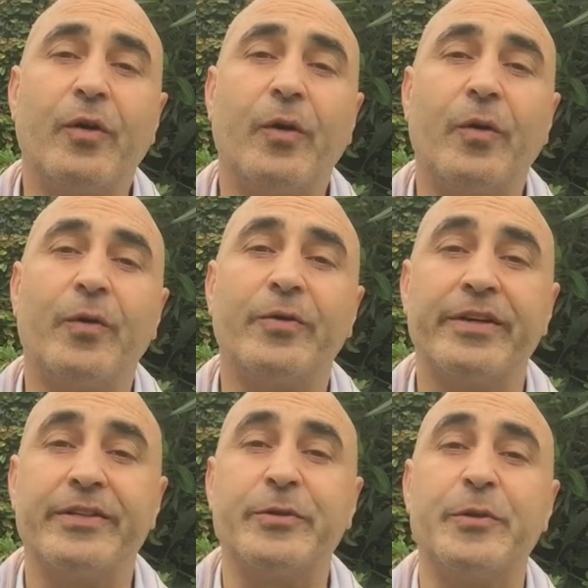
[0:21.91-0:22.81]
or
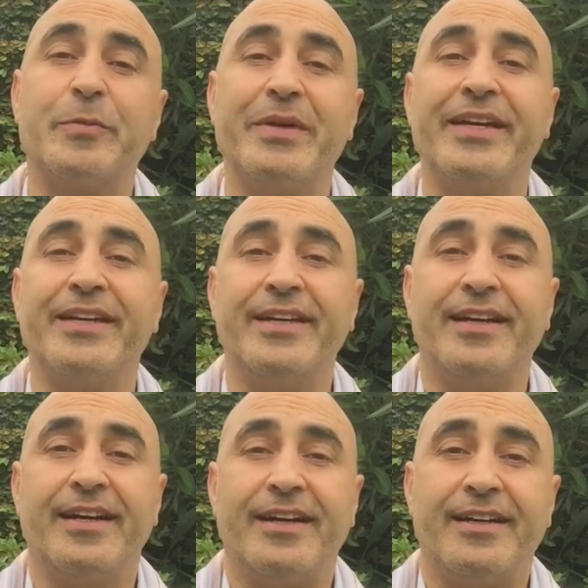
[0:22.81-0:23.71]
it could be
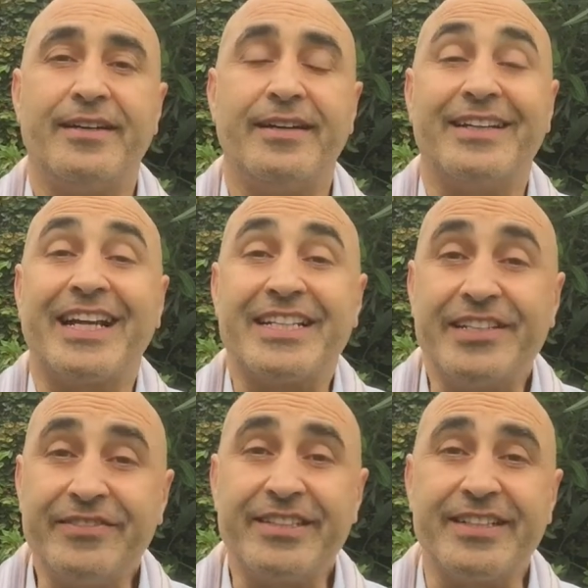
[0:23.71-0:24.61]
an
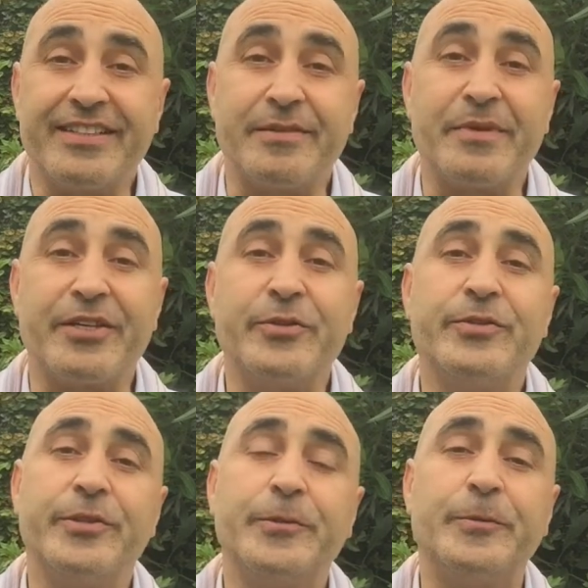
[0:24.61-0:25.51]
activity, something you
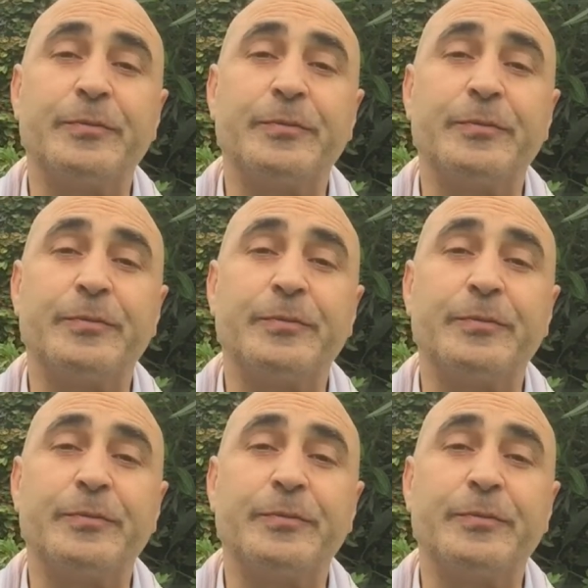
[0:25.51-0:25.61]
do.